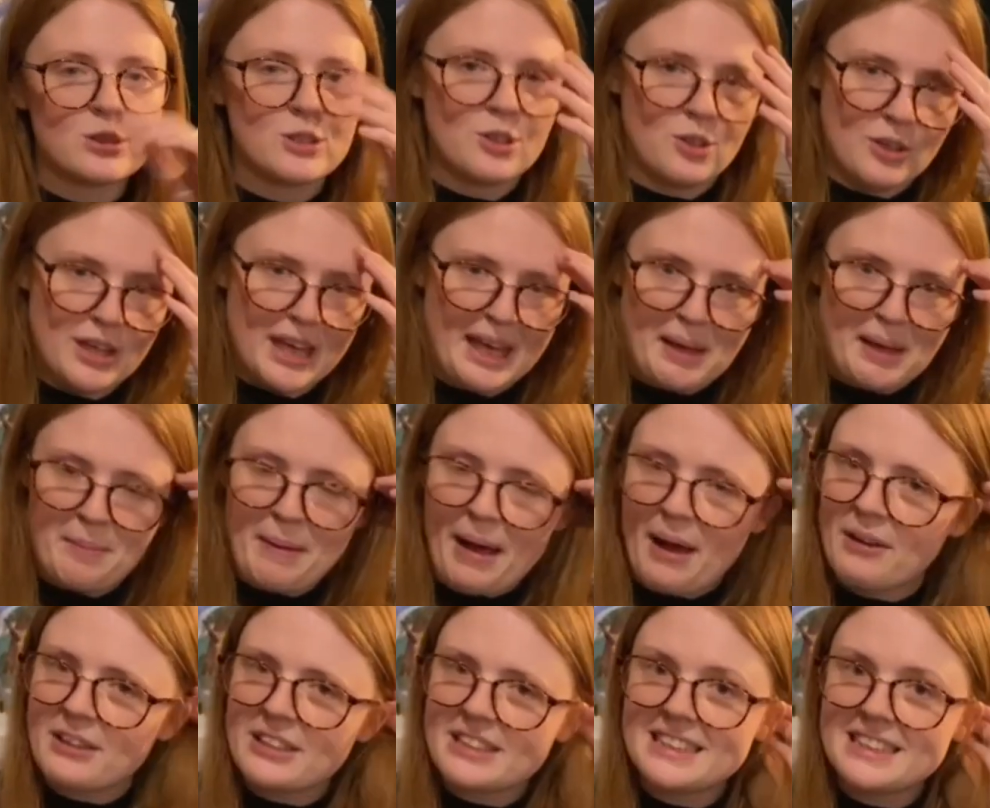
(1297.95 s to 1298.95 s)
talking
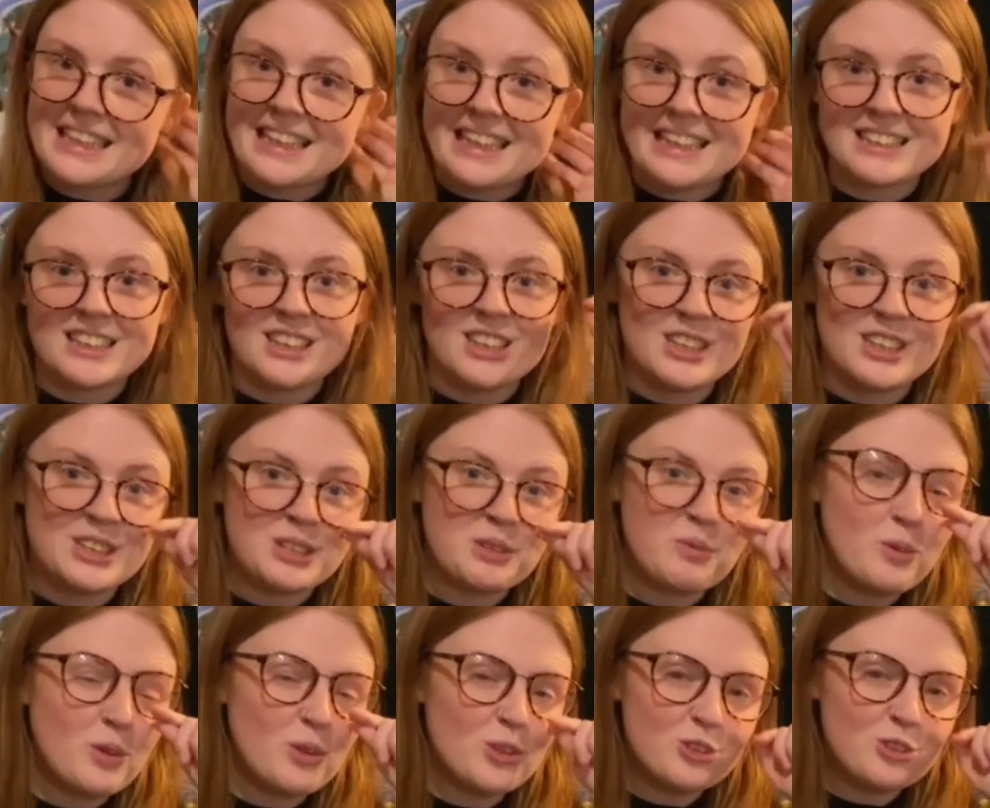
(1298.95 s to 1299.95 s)
about a seasonless
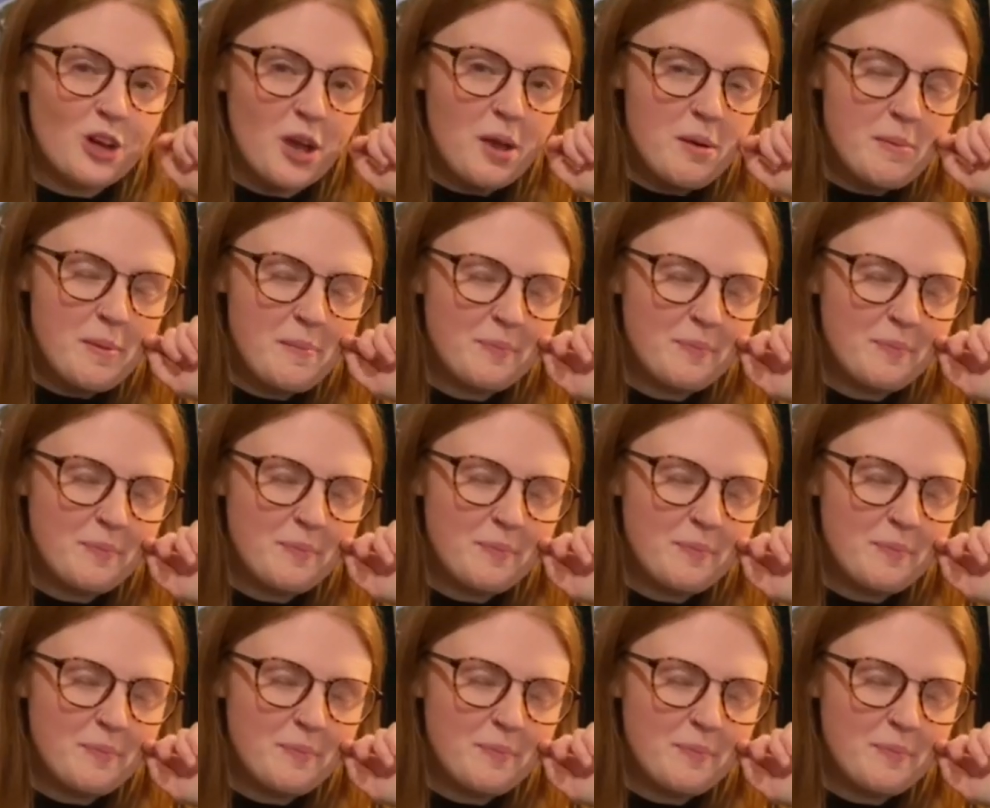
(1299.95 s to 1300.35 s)
wardrobe,